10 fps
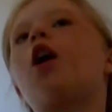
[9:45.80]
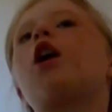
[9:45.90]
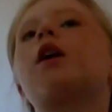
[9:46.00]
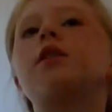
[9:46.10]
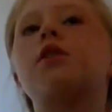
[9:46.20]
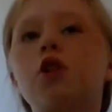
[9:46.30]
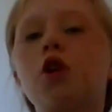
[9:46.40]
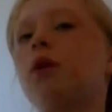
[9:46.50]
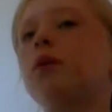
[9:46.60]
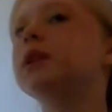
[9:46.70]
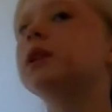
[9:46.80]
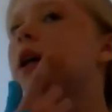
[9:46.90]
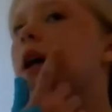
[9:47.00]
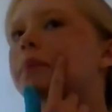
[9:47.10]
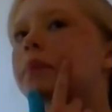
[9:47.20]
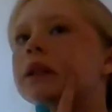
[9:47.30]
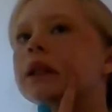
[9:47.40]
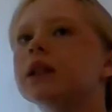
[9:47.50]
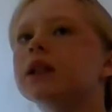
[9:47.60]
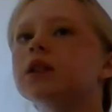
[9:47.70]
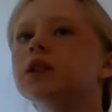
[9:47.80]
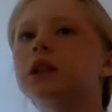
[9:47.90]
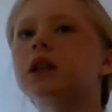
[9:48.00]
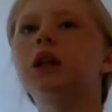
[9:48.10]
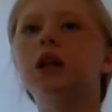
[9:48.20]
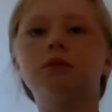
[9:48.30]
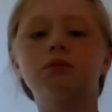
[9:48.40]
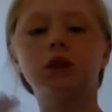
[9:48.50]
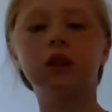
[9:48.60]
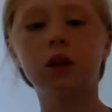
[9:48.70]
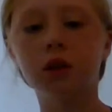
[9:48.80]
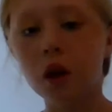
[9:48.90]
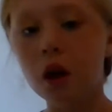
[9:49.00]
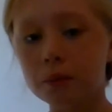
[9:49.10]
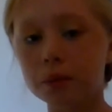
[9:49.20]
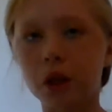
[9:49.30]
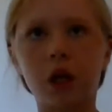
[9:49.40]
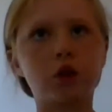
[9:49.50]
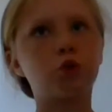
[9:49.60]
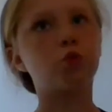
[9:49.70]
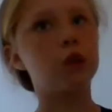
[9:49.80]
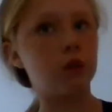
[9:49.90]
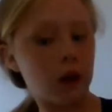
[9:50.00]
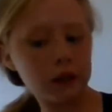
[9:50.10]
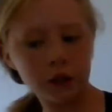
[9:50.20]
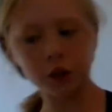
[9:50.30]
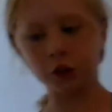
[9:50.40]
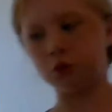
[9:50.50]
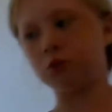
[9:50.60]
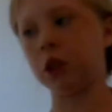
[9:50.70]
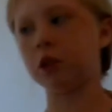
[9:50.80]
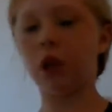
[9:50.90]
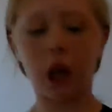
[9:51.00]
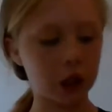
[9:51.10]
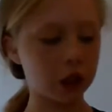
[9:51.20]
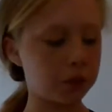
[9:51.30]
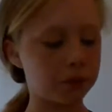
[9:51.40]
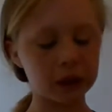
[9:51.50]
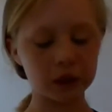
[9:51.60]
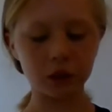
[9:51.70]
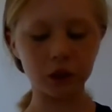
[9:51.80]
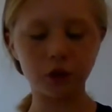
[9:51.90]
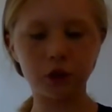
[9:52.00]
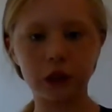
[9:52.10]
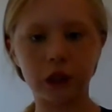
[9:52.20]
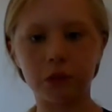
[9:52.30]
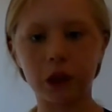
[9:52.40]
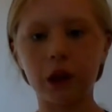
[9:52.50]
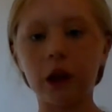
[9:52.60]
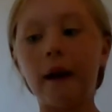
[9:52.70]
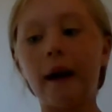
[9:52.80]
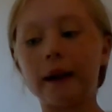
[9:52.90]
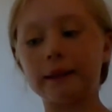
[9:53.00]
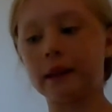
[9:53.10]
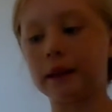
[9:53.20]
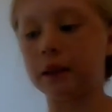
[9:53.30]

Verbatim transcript: Alright, so I'm done that, but now there's clumps of blush. What do I do? Well, I'm going to basically do the same thing as I